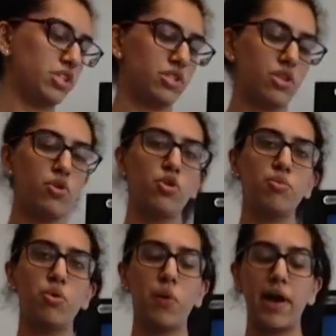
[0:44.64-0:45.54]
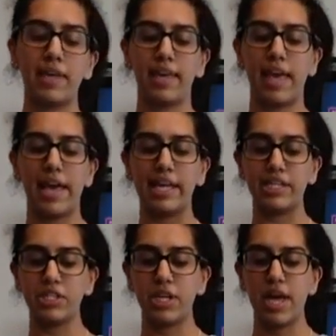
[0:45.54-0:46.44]
is the normal working
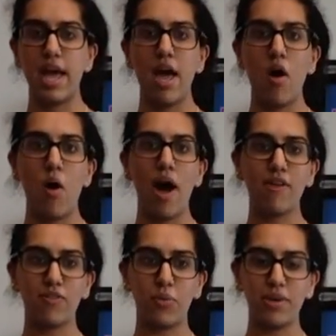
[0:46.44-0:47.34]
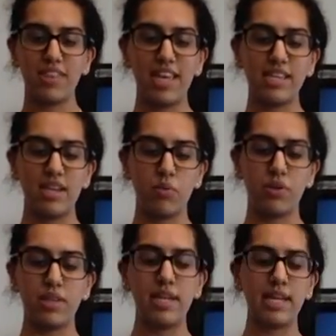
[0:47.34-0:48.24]
age. However,
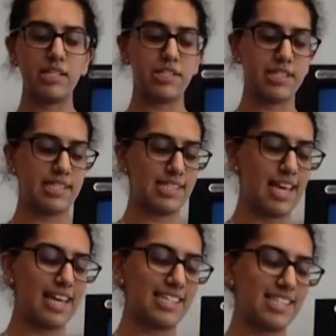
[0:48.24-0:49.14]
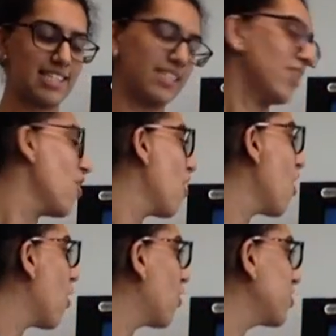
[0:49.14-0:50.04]
within India it is 18.
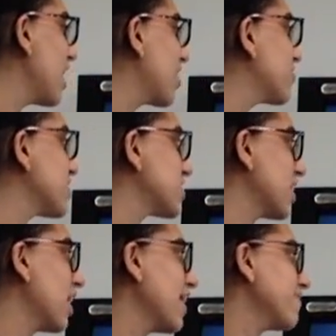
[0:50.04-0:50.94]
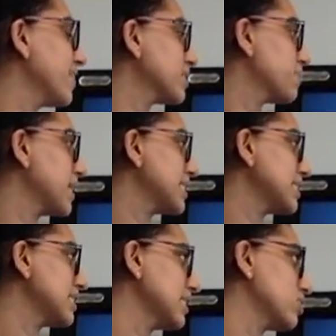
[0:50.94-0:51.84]
On average, the life
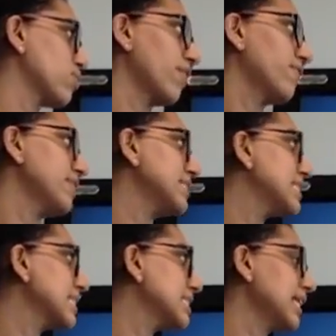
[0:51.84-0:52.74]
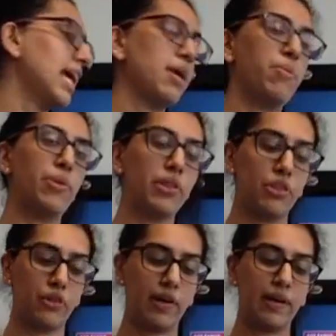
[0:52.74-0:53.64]
expectancy is roughly
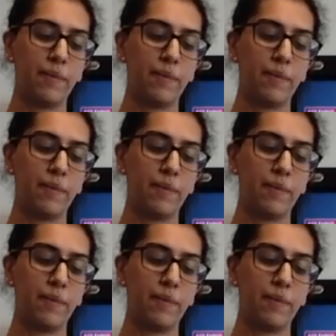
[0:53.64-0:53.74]
68.3.